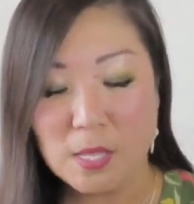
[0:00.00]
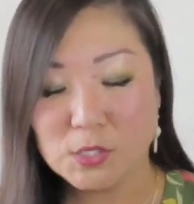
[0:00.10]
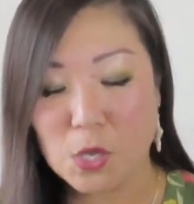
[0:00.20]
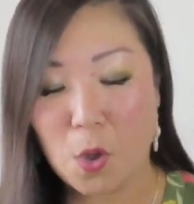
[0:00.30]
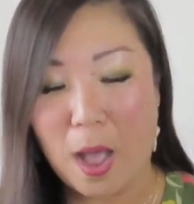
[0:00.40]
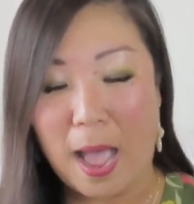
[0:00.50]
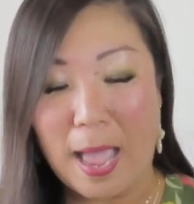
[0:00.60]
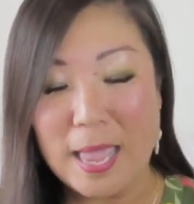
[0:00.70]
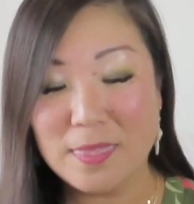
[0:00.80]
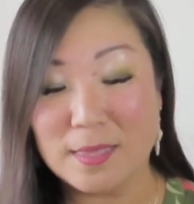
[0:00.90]
So
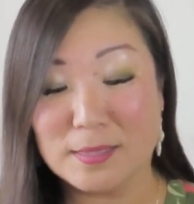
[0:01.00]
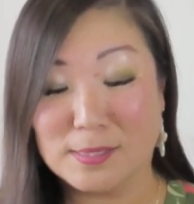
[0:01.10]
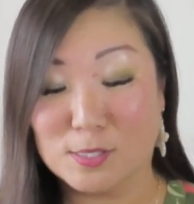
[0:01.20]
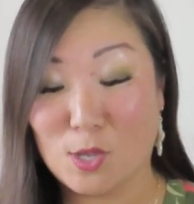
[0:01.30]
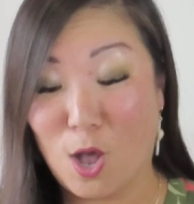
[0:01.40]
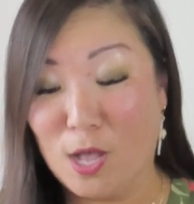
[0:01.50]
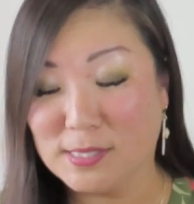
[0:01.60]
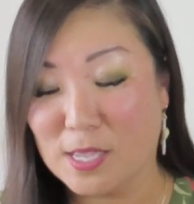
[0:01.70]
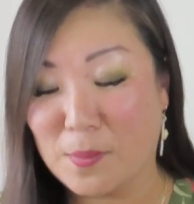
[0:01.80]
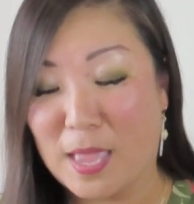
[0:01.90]
I think this is
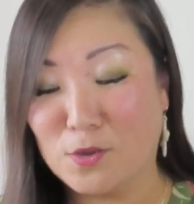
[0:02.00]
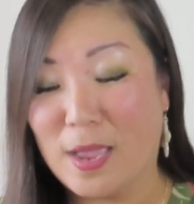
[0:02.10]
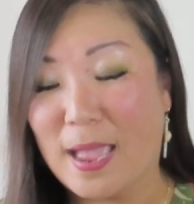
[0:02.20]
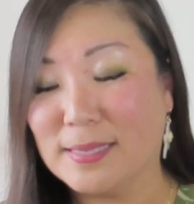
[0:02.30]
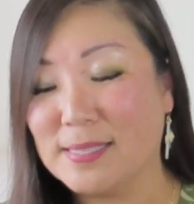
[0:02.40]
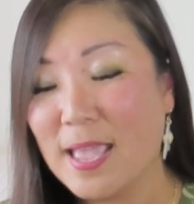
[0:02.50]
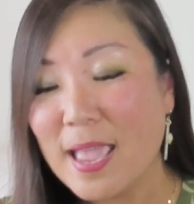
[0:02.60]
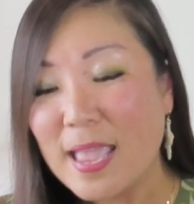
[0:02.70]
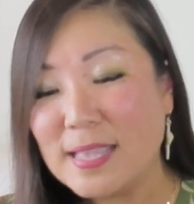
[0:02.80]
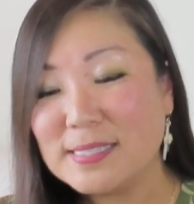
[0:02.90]
awesome. And you guys,
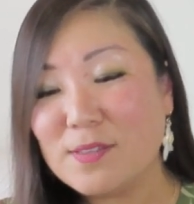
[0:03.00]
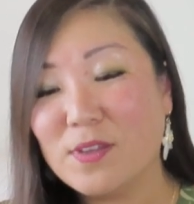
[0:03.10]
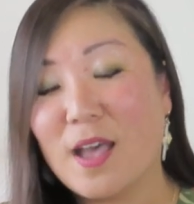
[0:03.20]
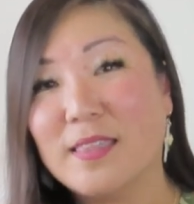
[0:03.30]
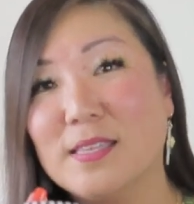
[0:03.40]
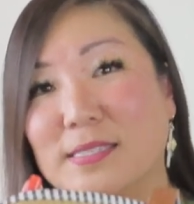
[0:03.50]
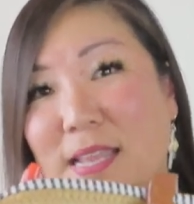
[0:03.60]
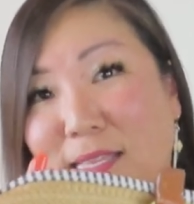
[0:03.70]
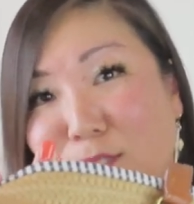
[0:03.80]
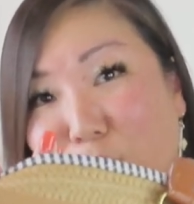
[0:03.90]
it's even got this
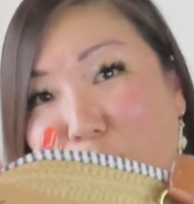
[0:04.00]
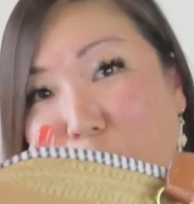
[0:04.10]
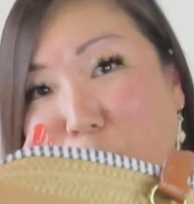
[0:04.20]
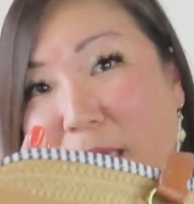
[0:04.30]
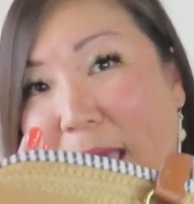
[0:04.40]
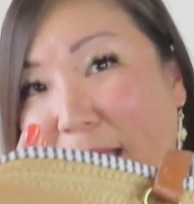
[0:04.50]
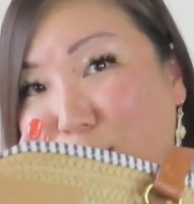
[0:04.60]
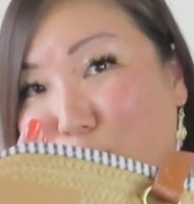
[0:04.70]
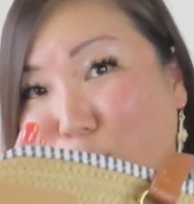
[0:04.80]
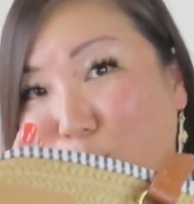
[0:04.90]
nice little faux
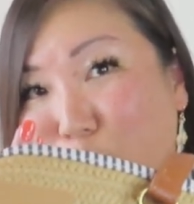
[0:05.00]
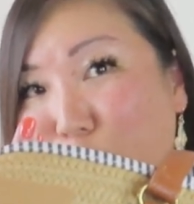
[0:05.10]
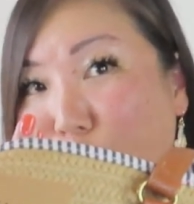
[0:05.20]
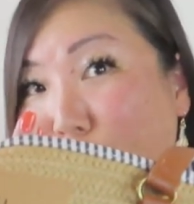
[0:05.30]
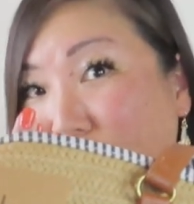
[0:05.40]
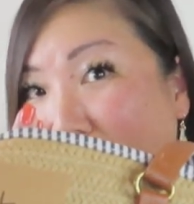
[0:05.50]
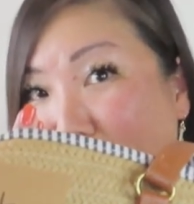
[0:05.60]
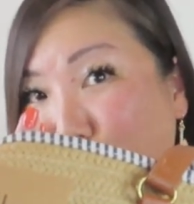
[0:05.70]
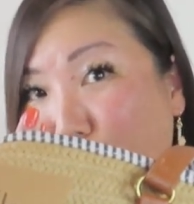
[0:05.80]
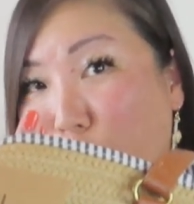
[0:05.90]
tassel, so you could always
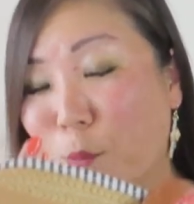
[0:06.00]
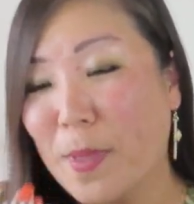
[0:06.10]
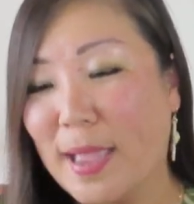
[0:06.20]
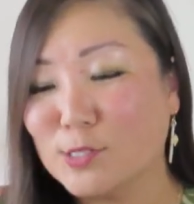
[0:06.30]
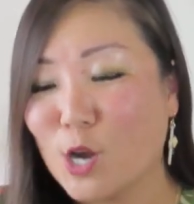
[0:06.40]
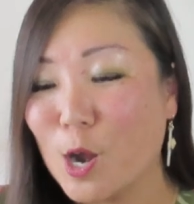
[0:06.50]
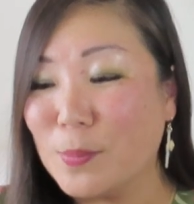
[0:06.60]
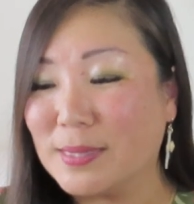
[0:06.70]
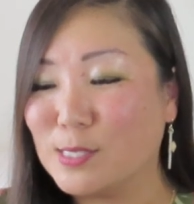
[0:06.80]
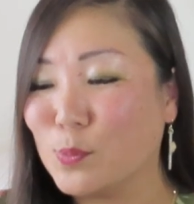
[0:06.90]
add your own bag charm,
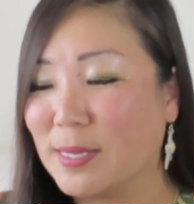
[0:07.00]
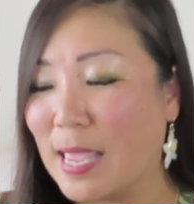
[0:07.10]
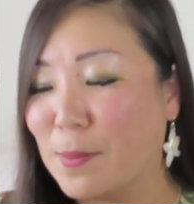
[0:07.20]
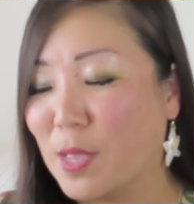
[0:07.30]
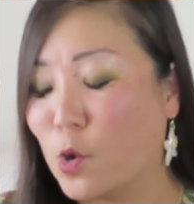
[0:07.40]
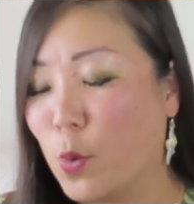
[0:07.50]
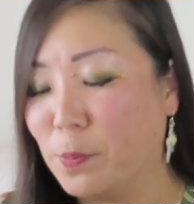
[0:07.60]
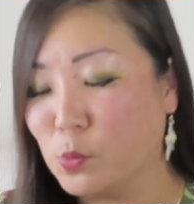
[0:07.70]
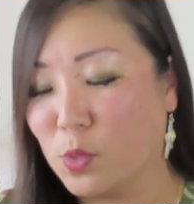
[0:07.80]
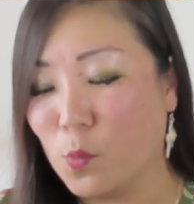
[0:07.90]
but this one came
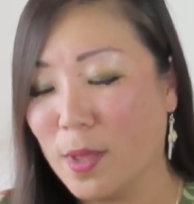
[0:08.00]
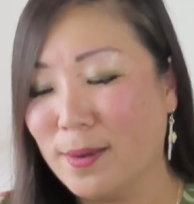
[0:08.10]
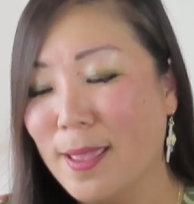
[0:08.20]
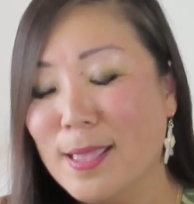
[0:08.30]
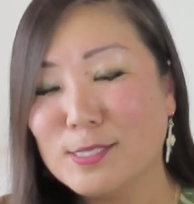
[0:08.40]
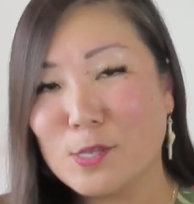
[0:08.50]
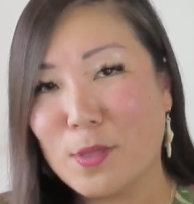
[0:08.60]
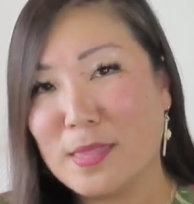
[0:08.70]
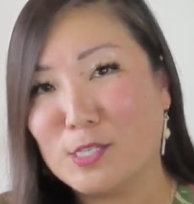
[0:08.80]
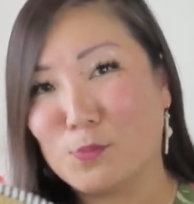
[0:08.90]
equipped with one, so
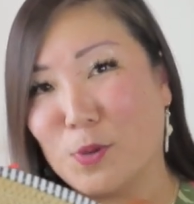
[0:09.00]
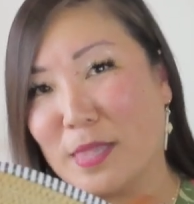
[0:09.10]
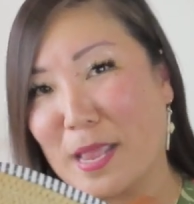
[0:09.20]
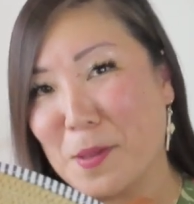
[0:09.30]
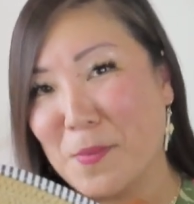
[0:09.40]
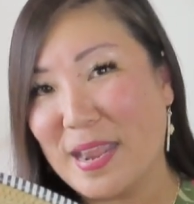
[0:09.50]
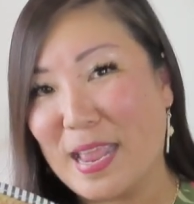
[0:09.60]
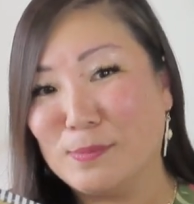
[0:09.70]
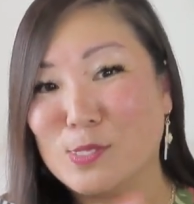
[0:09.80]
and they just put like my name.